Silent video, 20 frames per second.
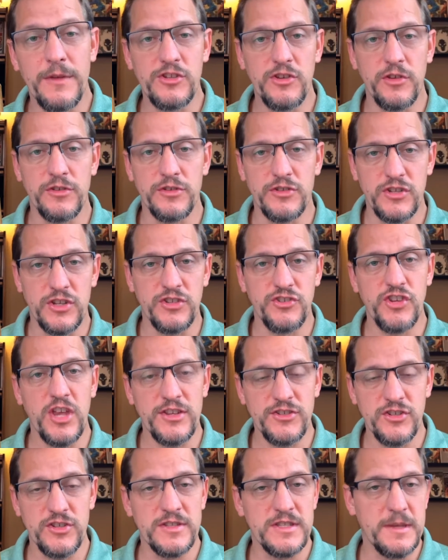other
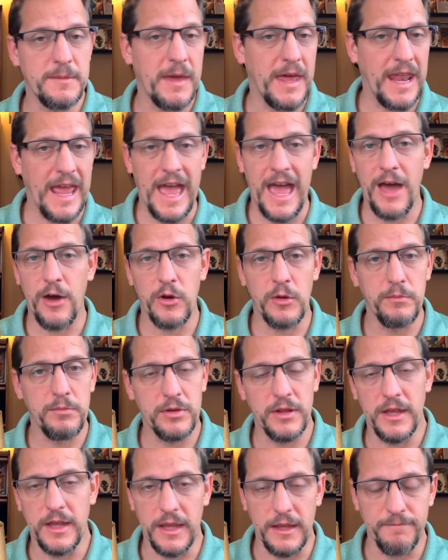suggestions about how to
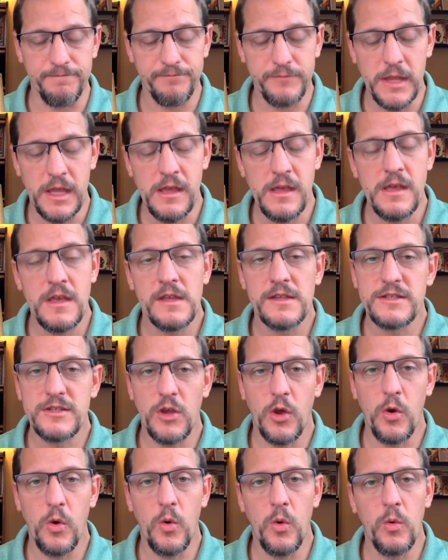play.
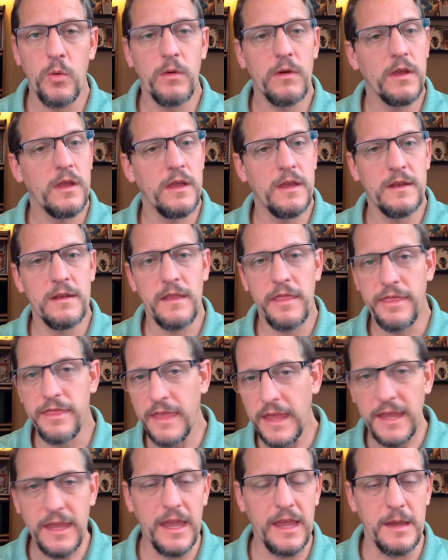So in
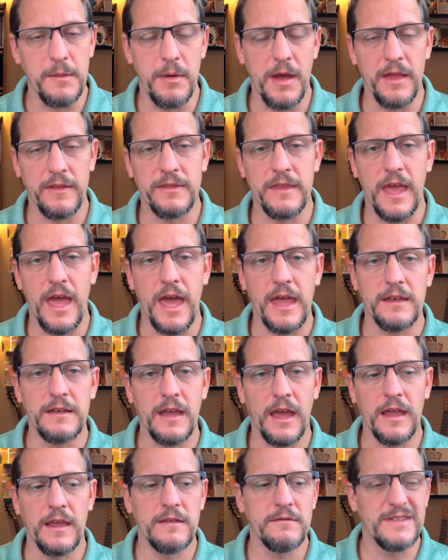thinking about that,
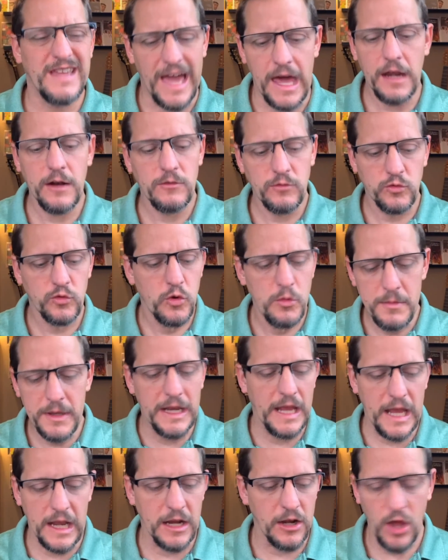I kind of
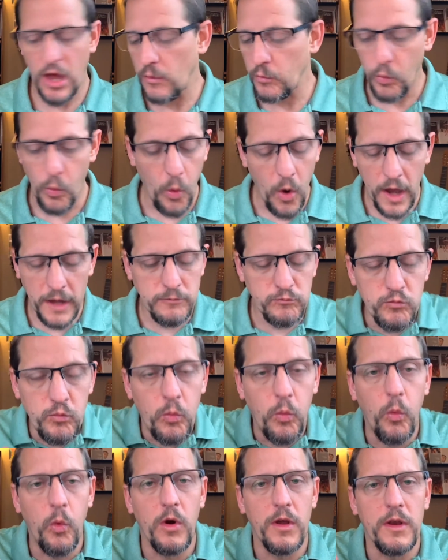ruminated on what
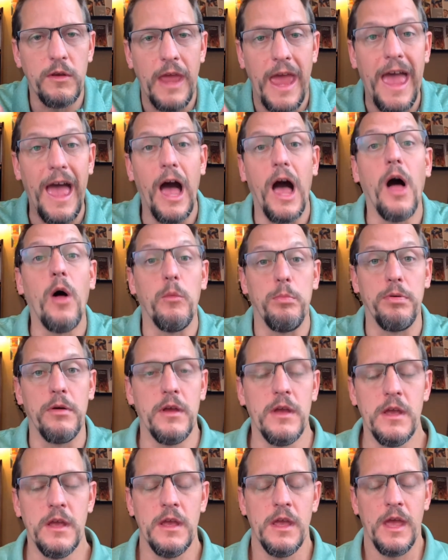would help.
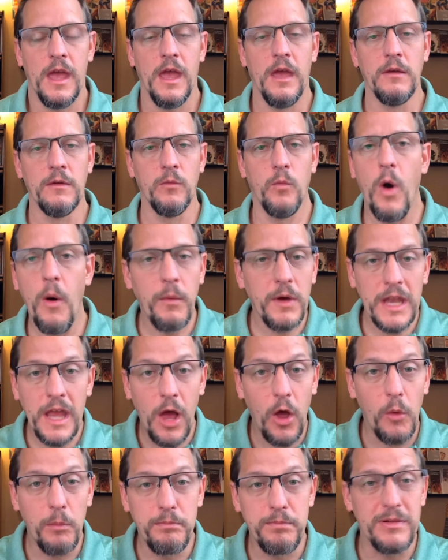What would
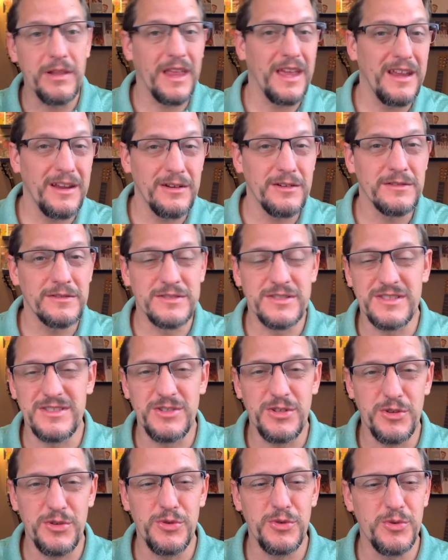help players
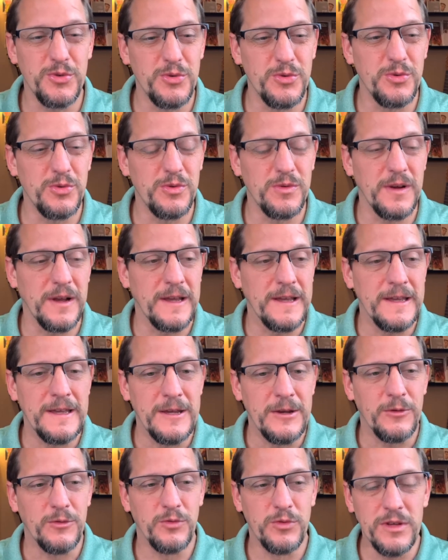to
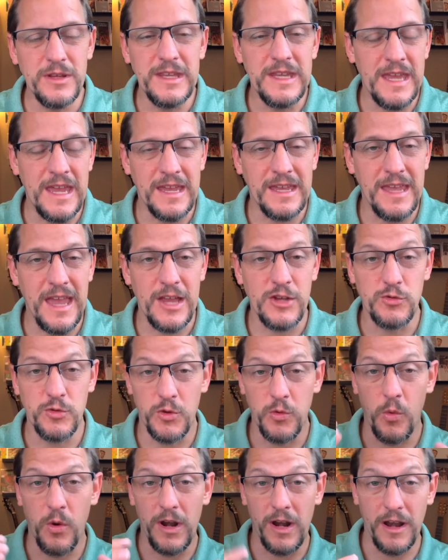really engage with
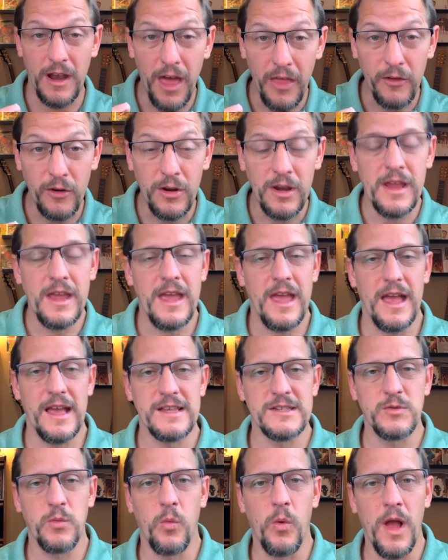one another,
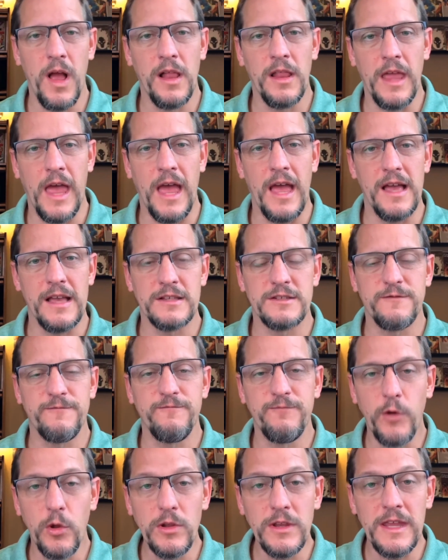as well as
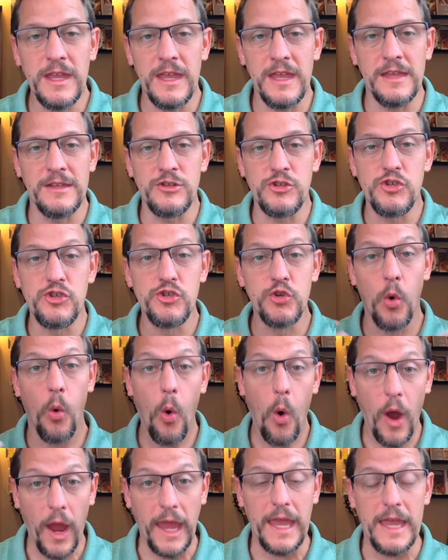fully
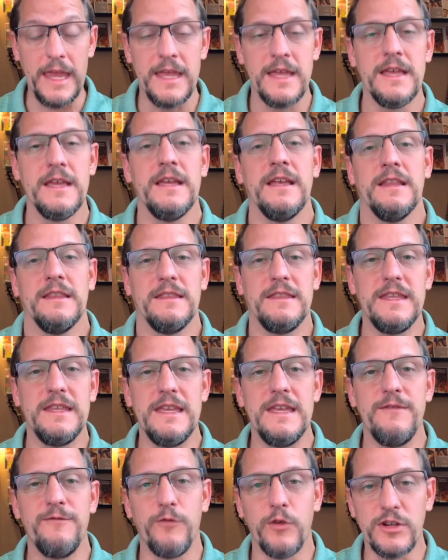enjoy
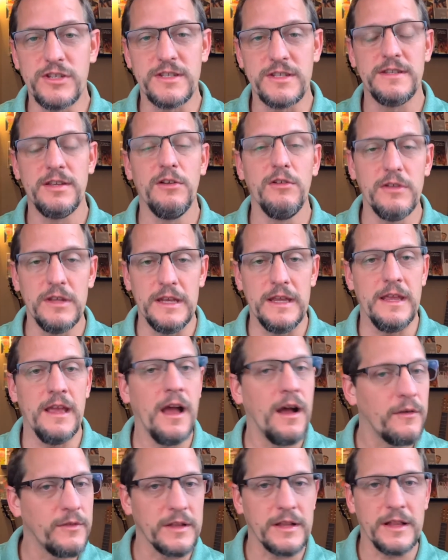the versatility
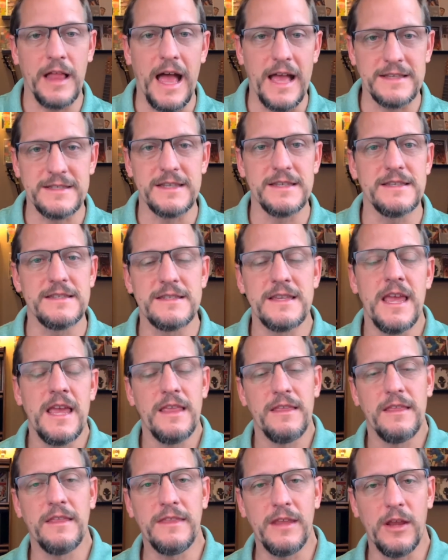of the classes
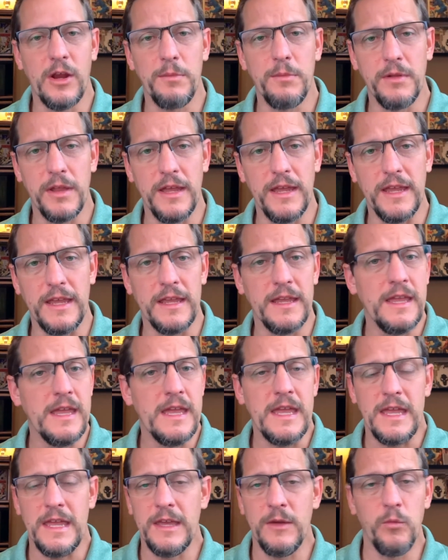that they are playing
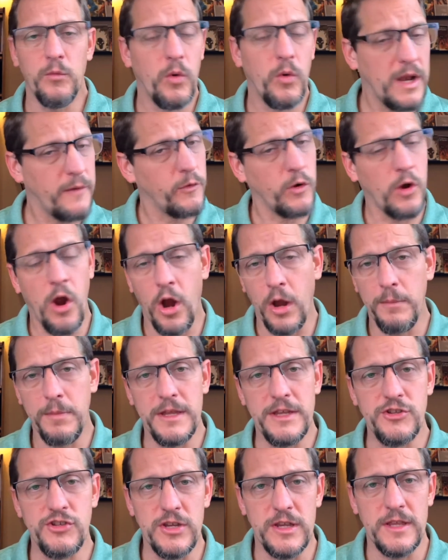in whatever
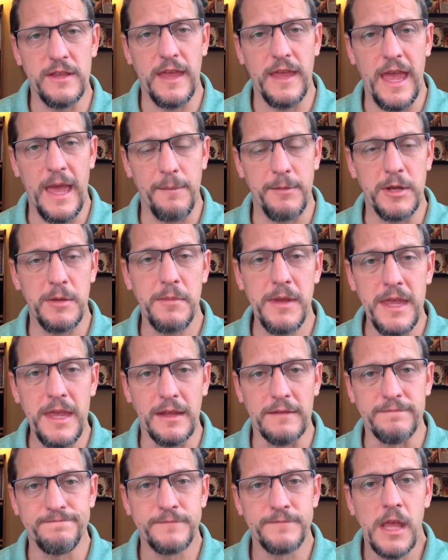RPG they happen to be in.
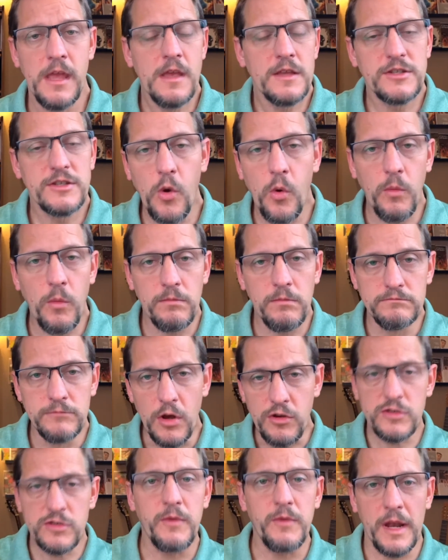So
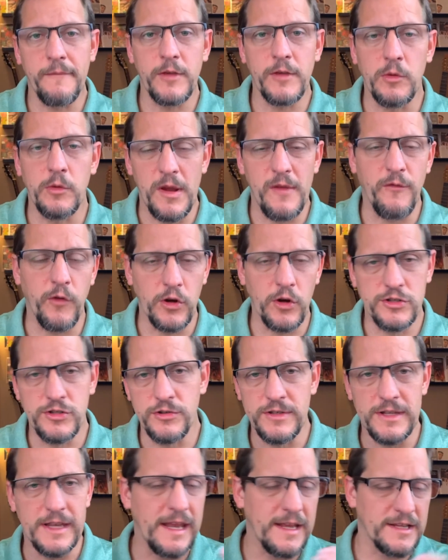most of what I'm going to refer to
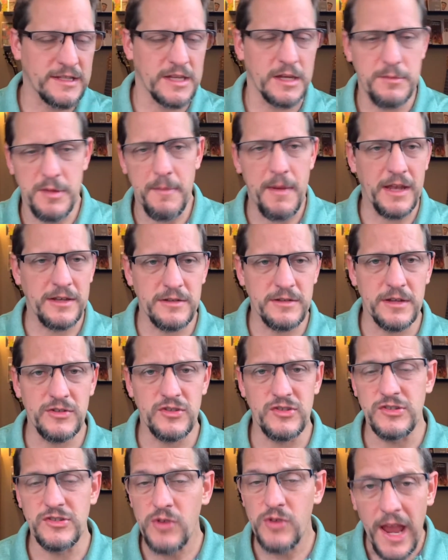today is going to be about
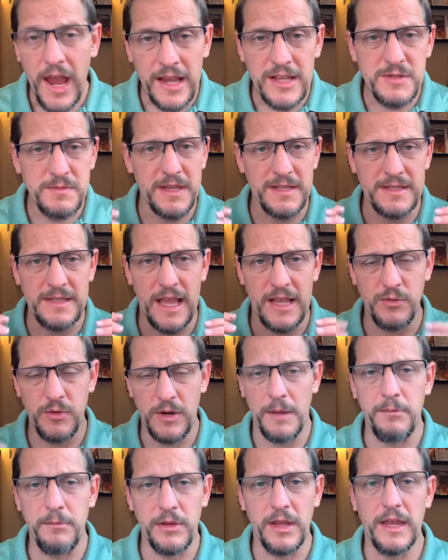Dungeons & Dragons, because that's what
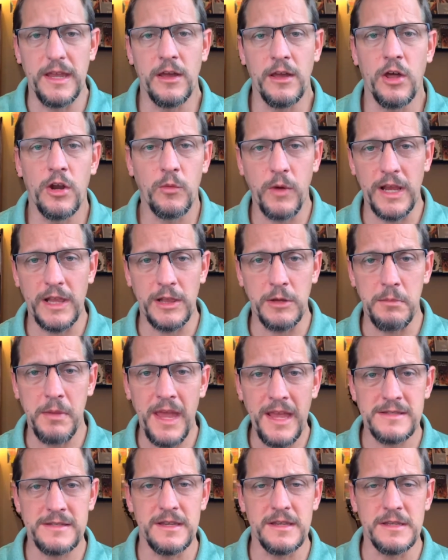I'm playing on a regular
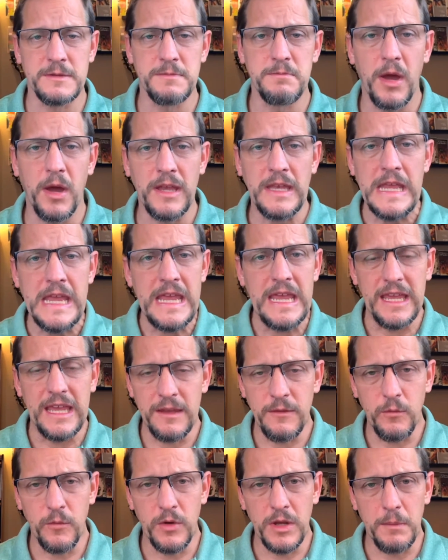basis, but it
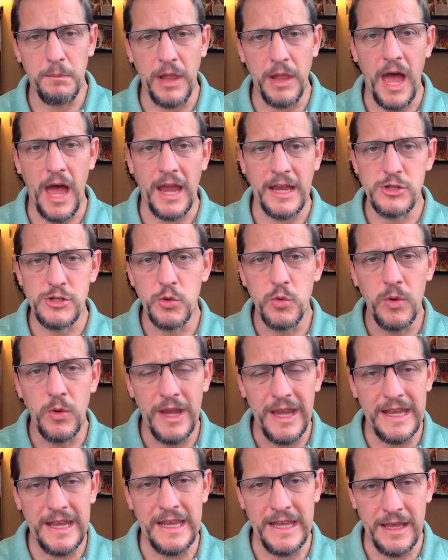would apply to
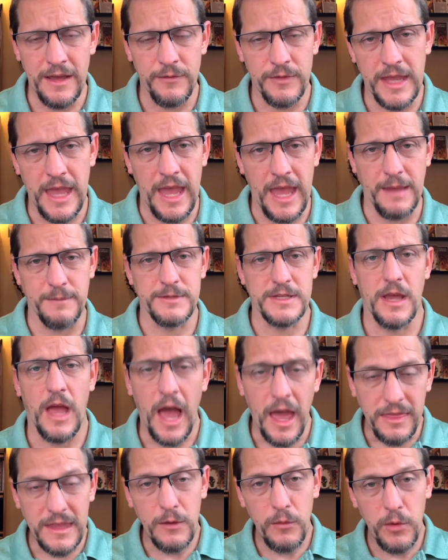any of the games. I
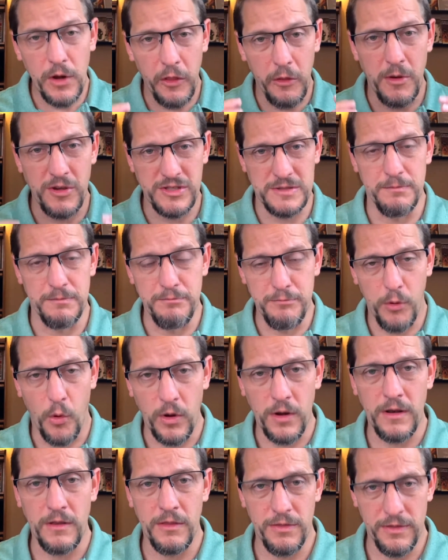think one of the most
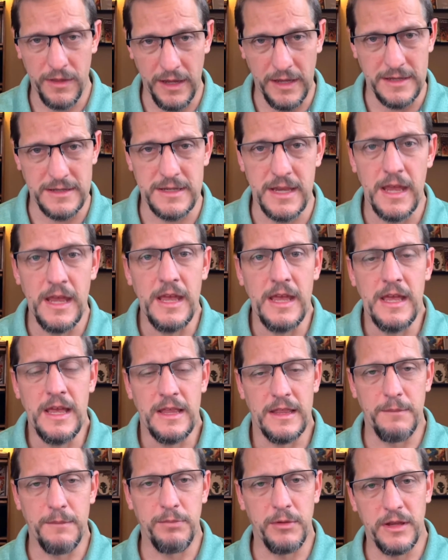important things
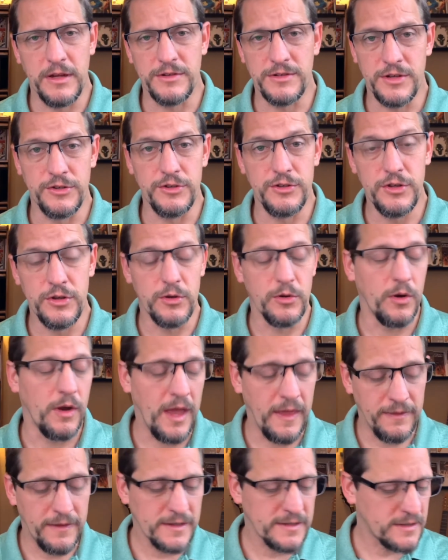that players can do,
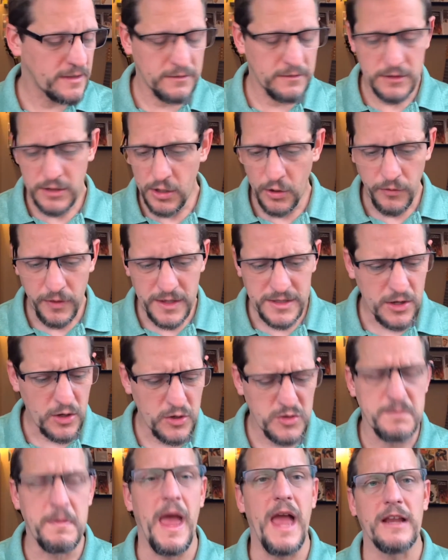and this goes
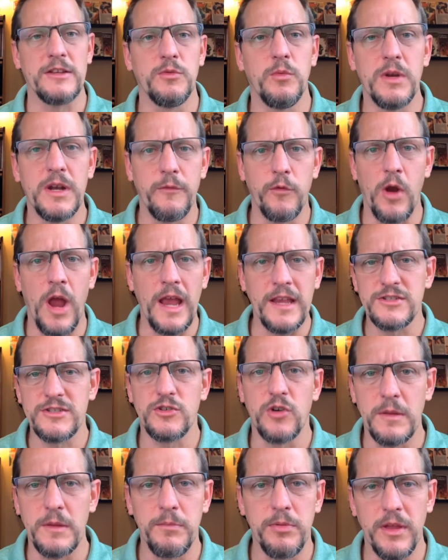back to whenever I
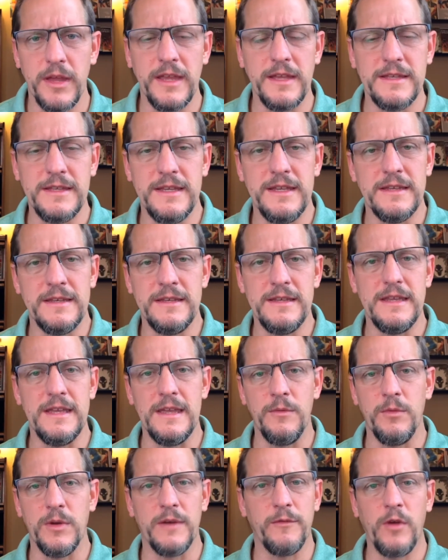started playing D&D,
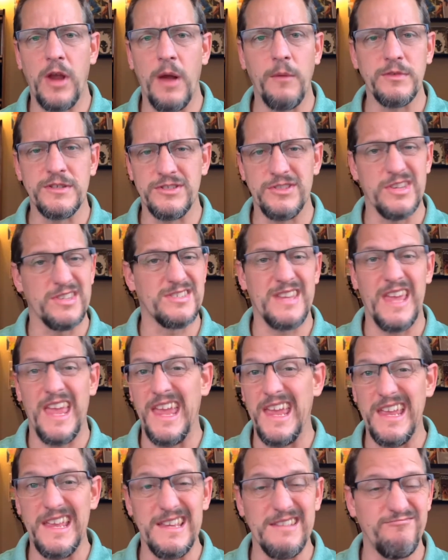whenever I was just
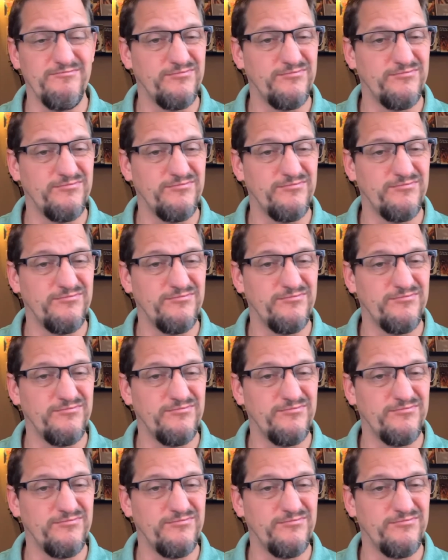a